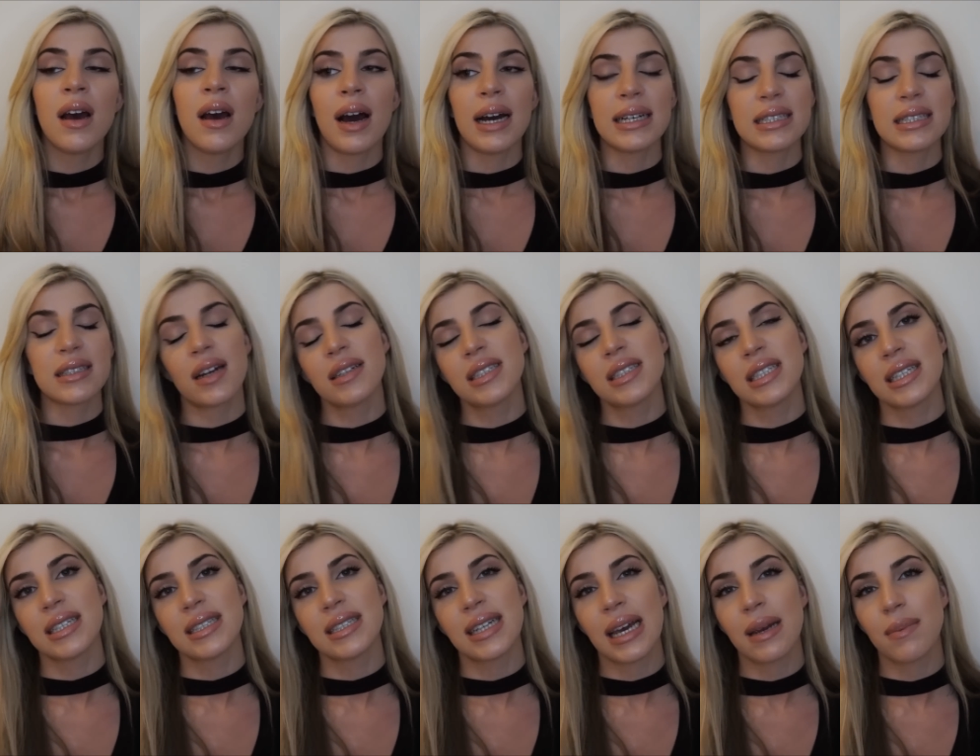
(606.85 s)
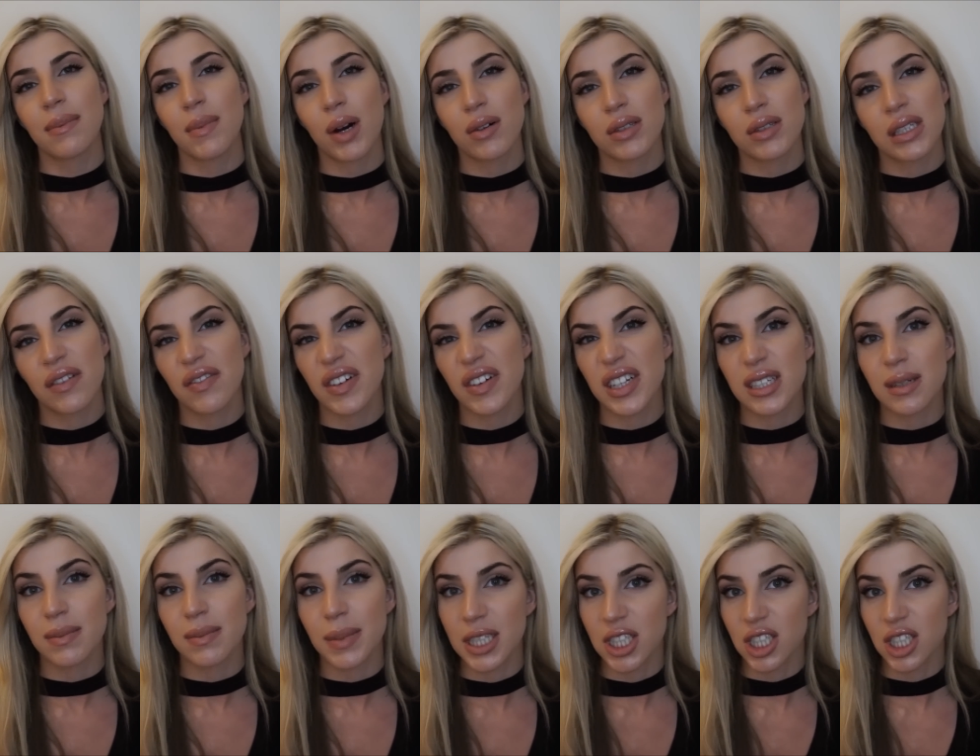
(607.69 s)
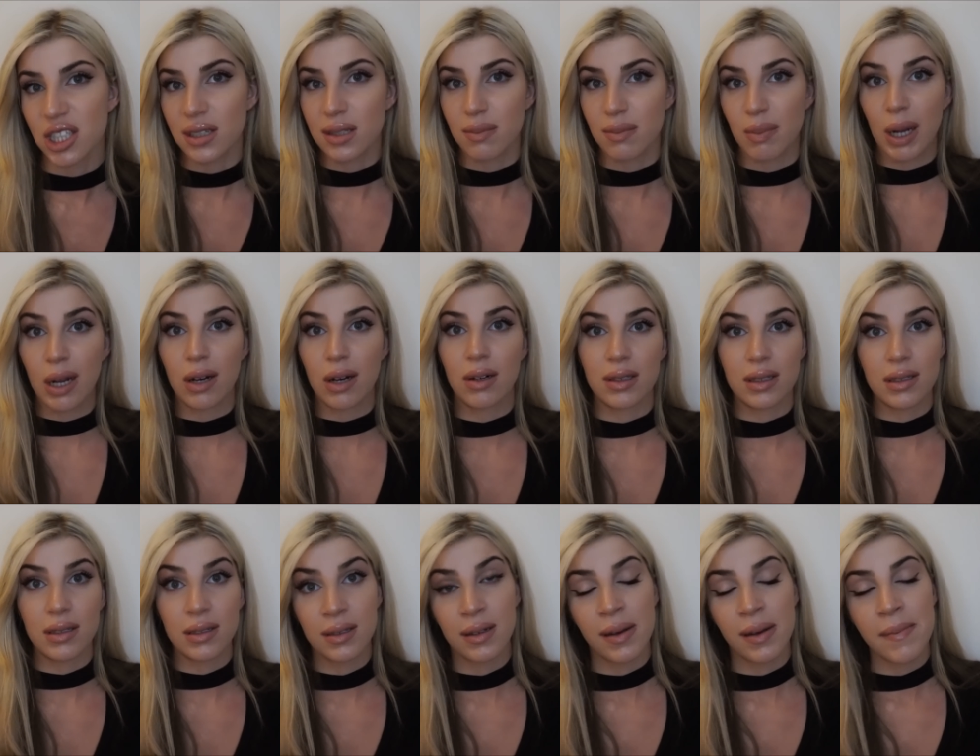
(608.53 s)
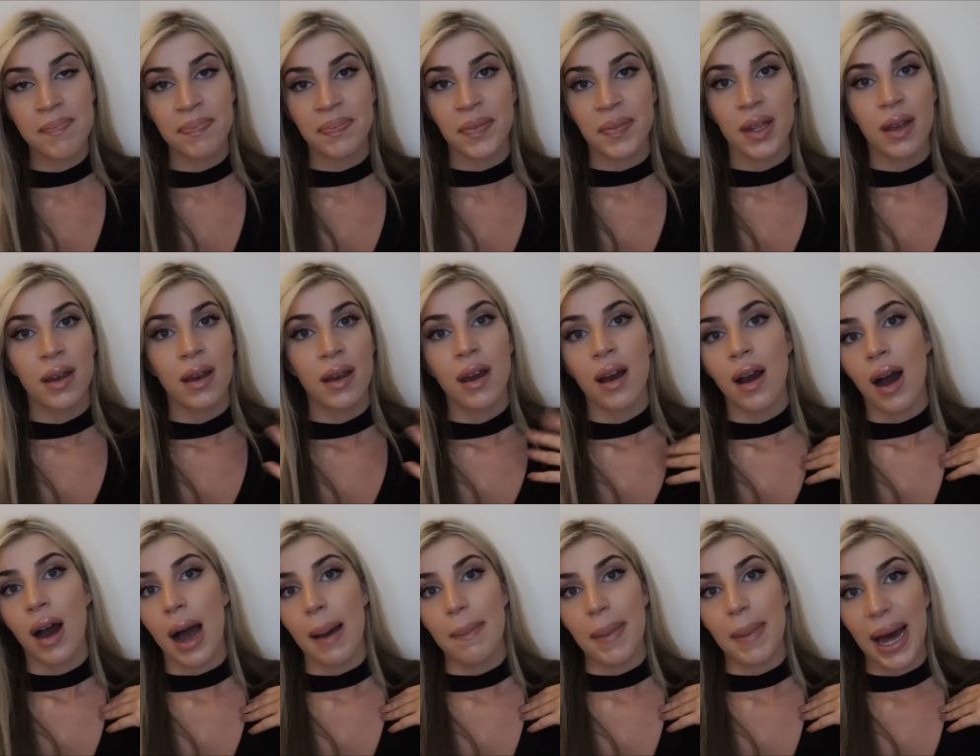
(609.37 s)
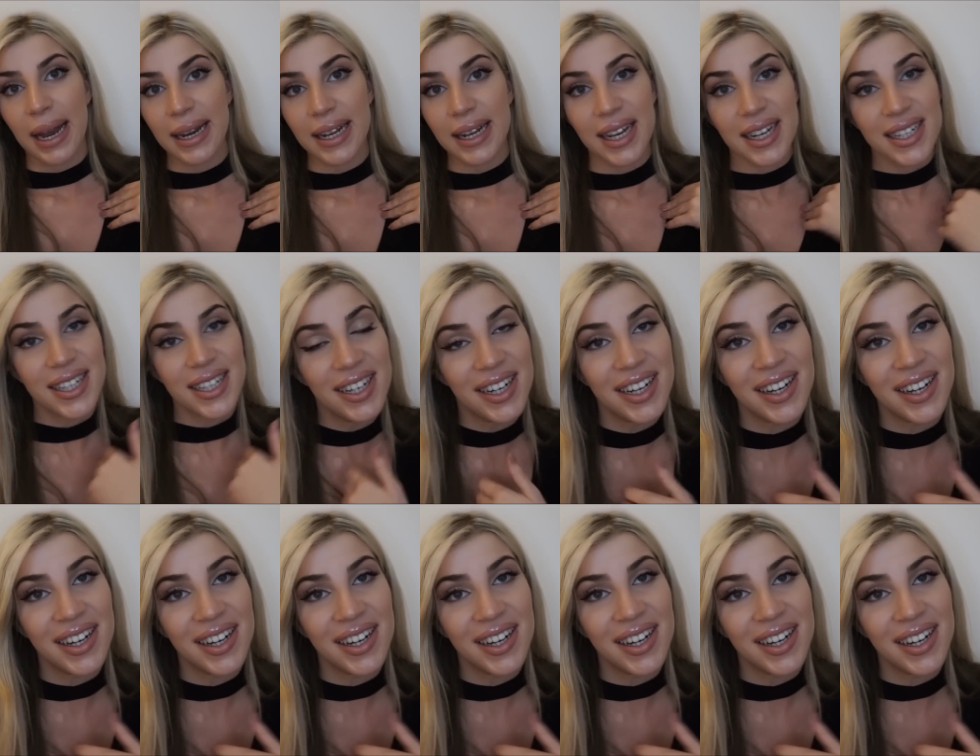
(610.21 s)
I started to take multivitamins just because I panicked